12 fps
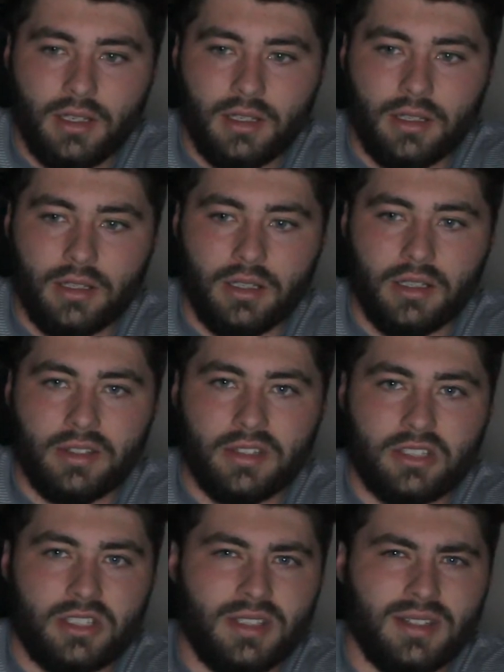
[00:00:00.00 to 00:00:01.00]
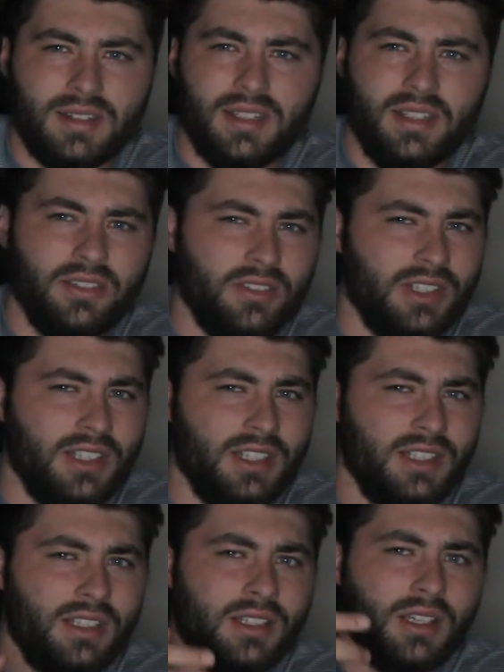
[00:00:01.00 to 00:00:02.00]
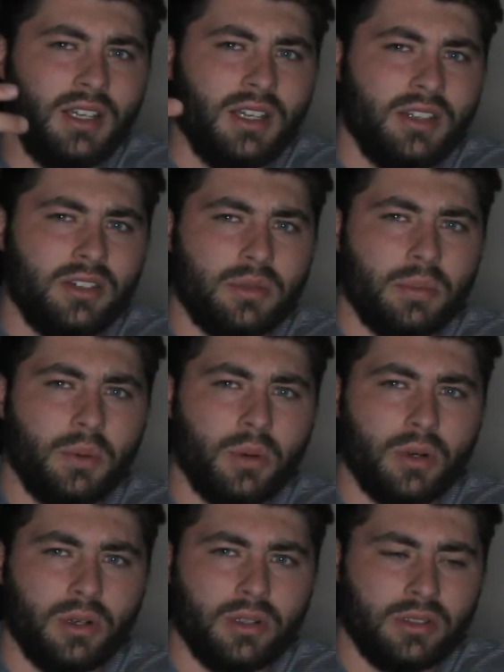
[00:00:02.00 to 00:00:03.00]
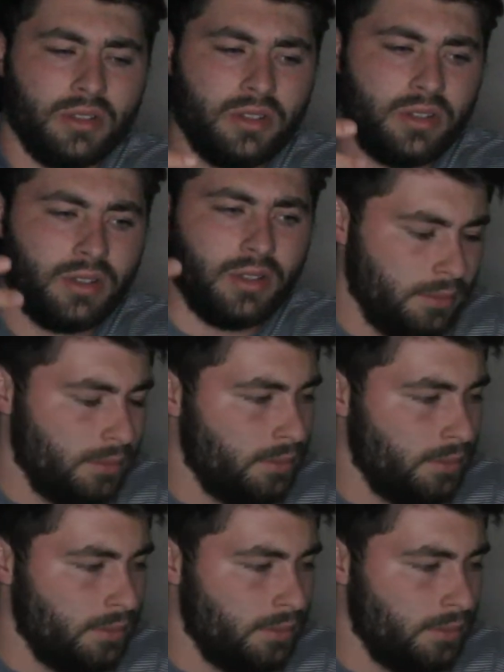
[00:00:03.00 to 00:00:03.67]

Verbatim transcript: uh, such as TV, sports,